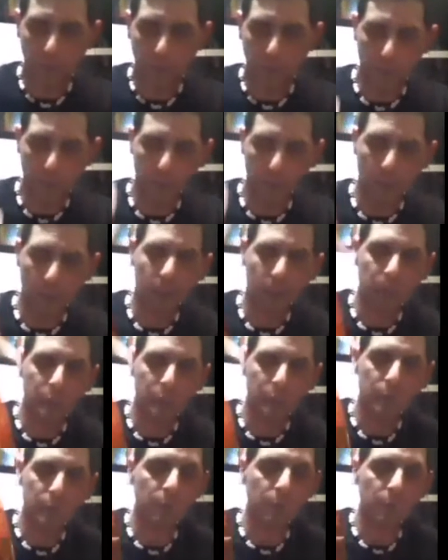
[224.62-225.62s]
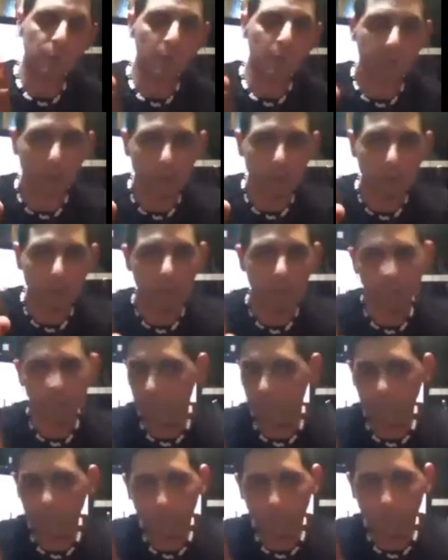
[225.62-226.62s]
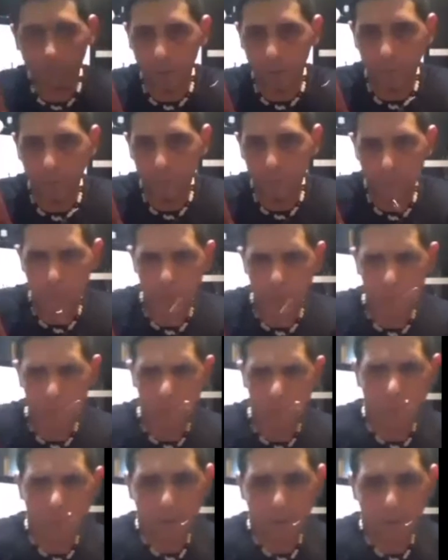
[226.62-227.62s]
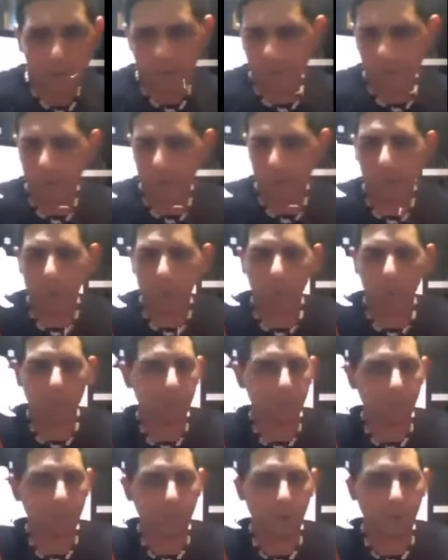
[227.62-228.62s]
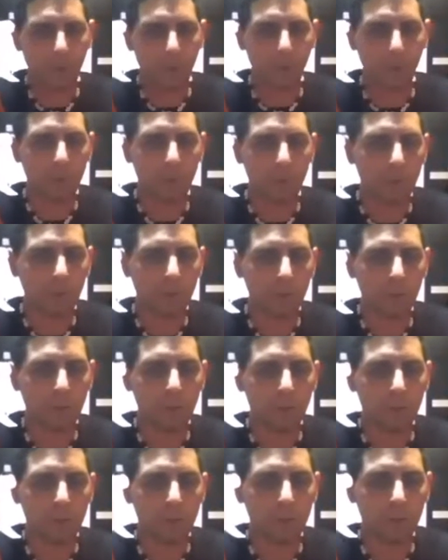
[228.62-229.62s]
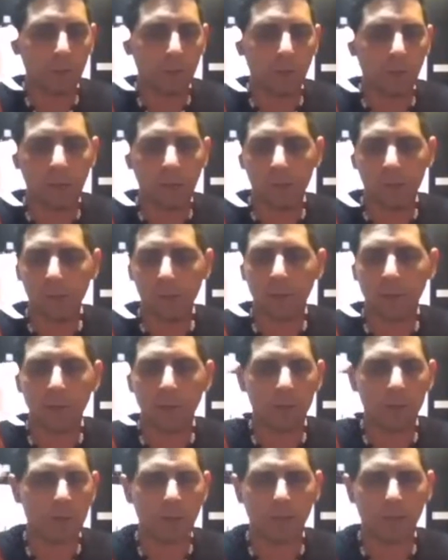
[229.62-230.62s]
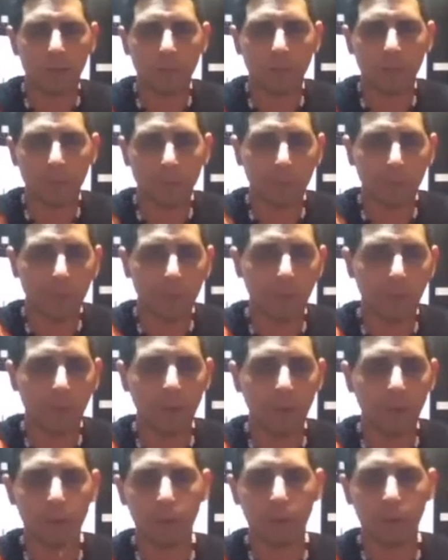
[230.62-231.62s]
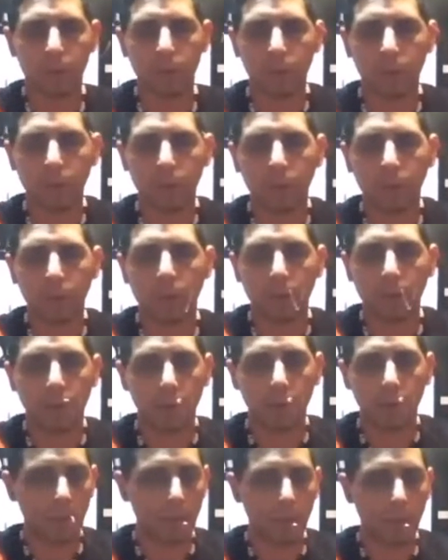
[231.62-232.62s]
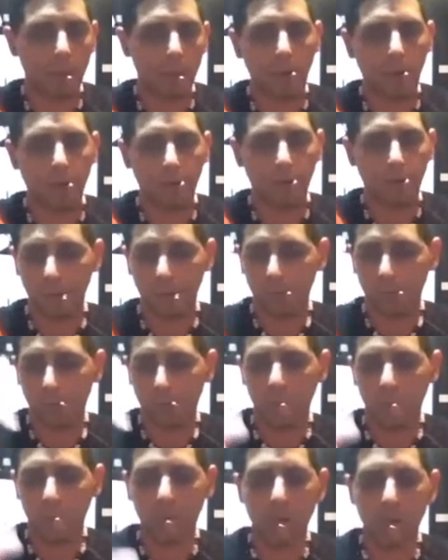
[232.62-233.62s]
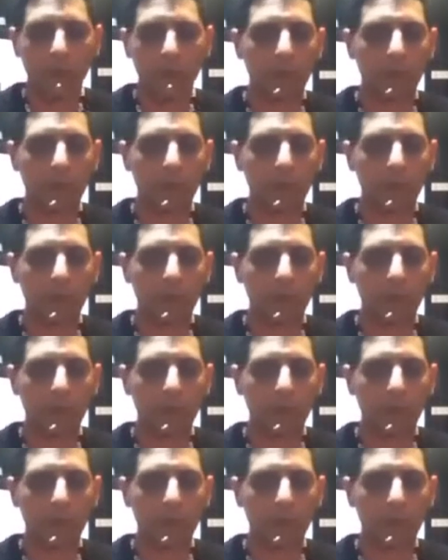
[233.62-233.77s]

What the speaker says: I know it's one of my health benefit ones. This probably has, you know, some ganja in it or something. Okay, to put off the health benefits.